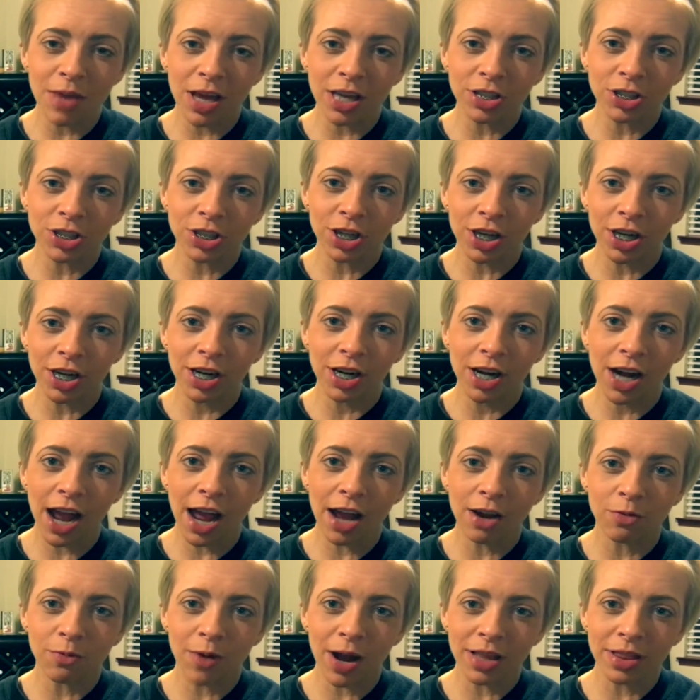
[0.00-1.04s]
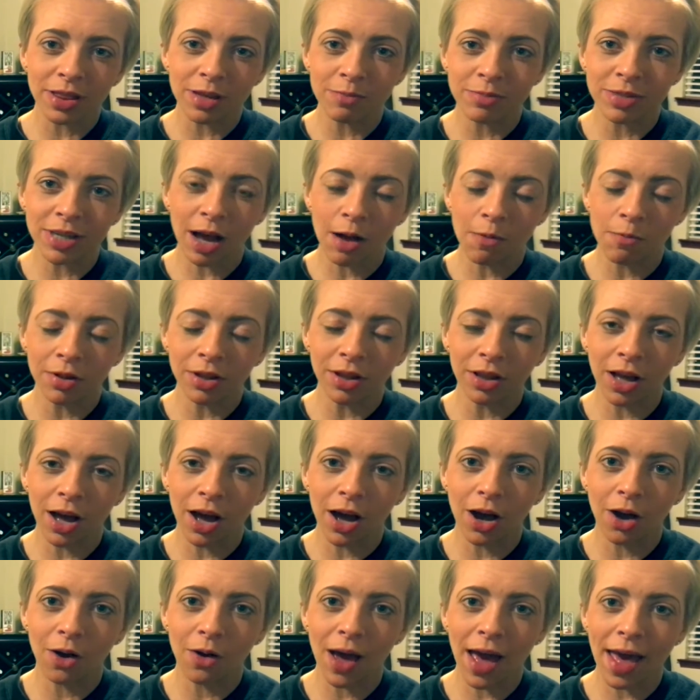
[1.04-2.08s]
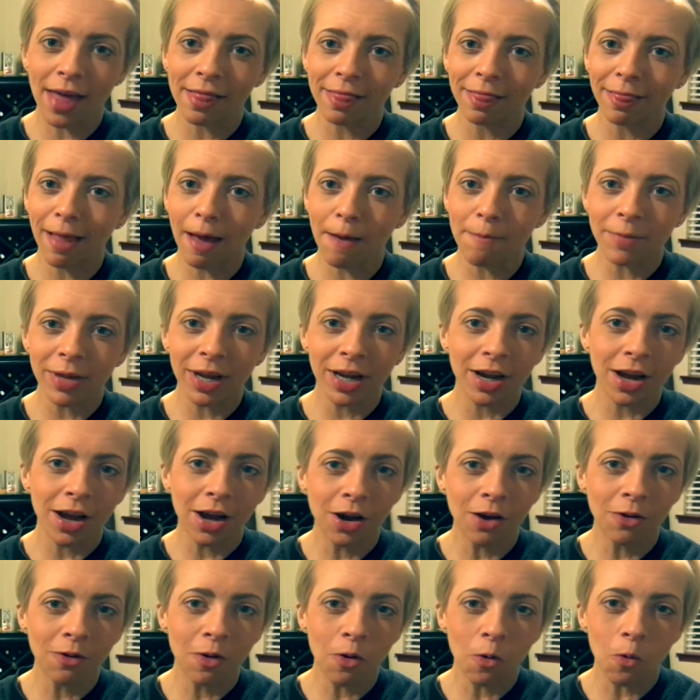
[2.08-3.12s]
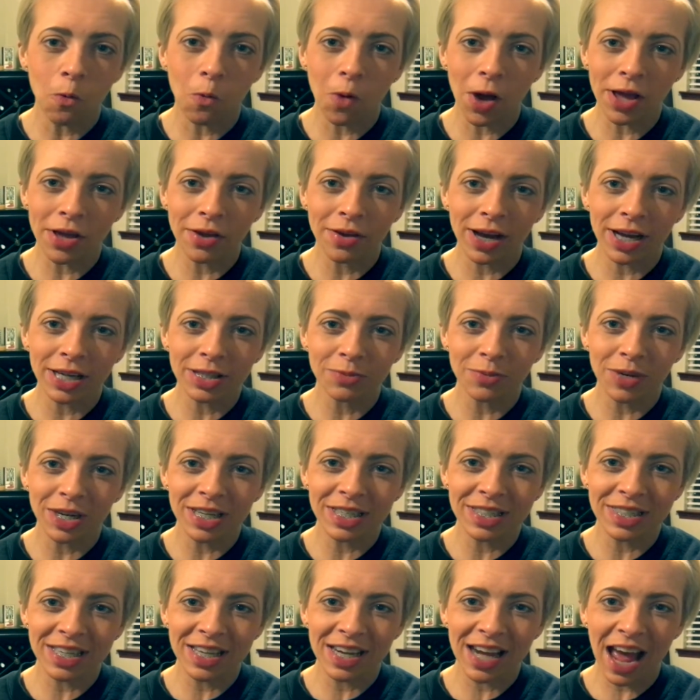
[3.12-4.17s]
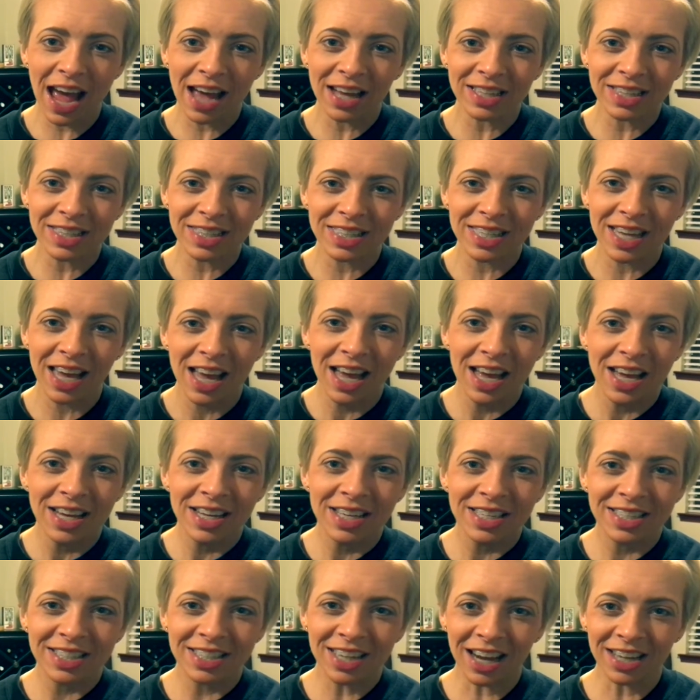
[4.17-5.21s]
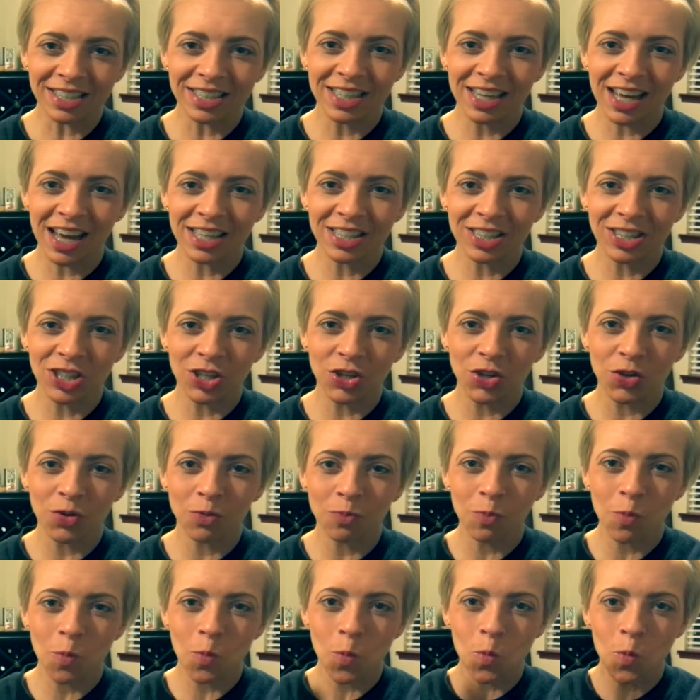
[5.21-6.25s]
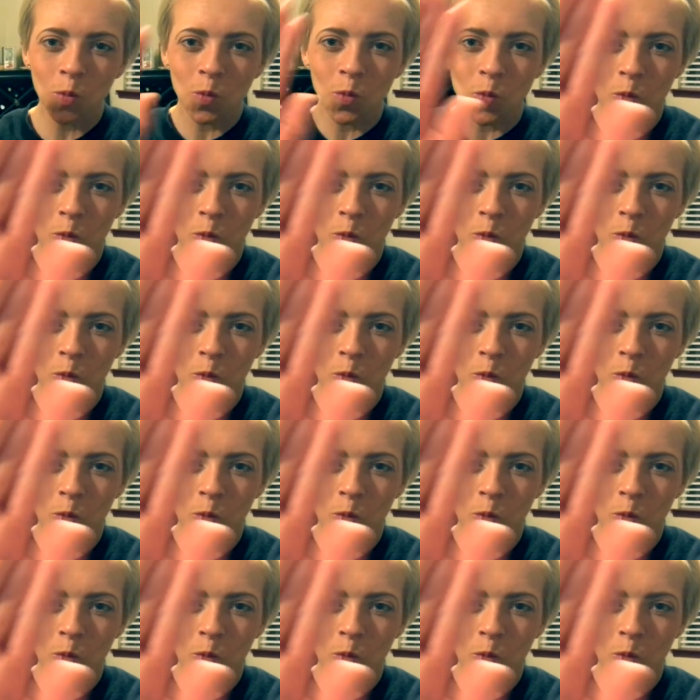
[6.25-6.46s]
make sure and write them down below and let me know what you guys want to see next. Talk to you guys soon.